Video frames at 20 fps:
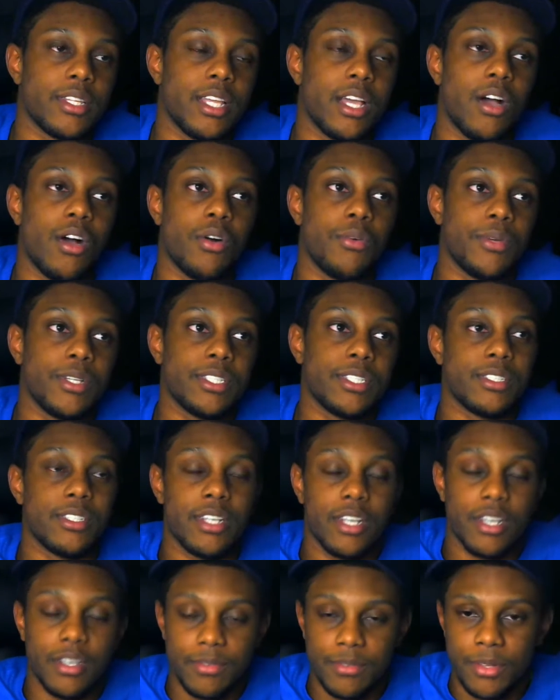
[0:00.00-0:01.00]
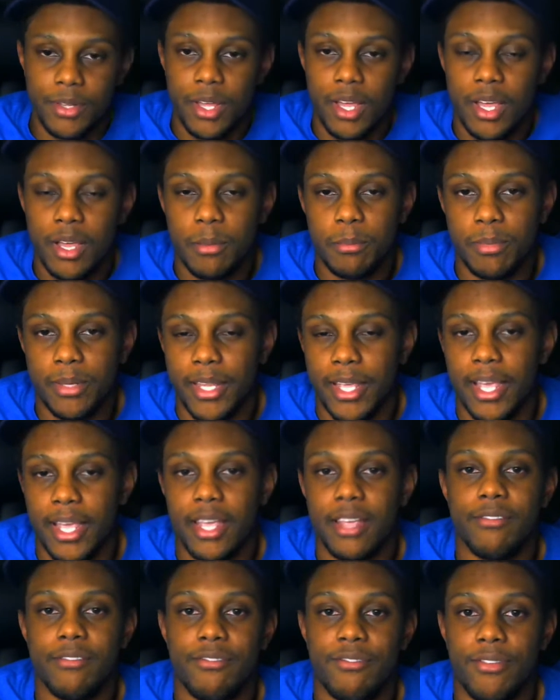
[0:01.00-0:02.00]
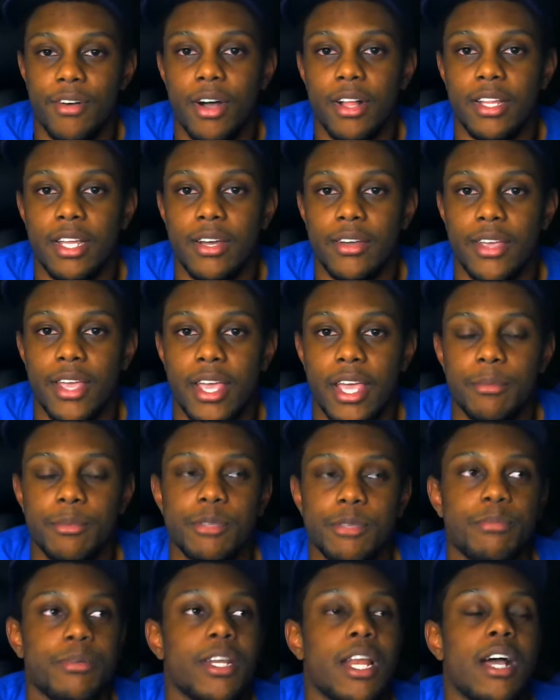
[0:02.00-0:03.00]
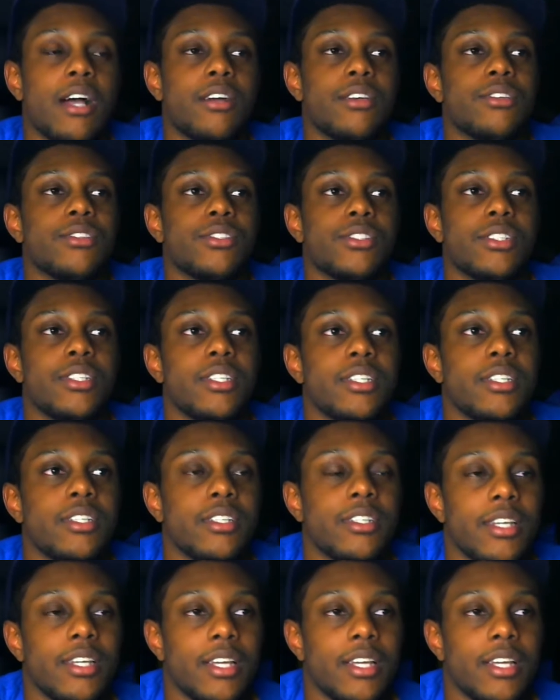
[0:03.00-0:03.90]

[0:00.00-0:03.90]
that always loved playing Fallout games, but I understood.